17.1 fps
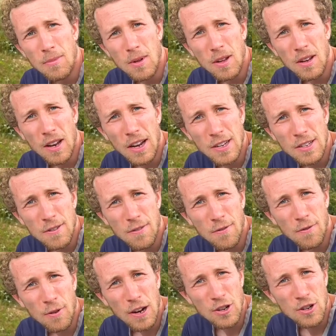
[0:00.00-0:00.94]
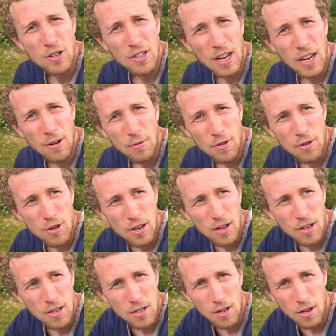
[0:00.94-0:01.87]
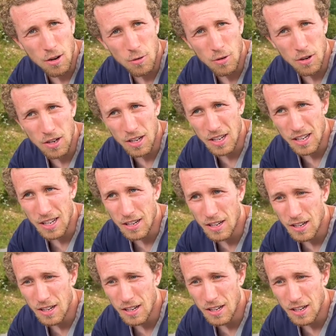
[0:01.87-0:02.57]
me a nice French sandwich. So we're gonna eat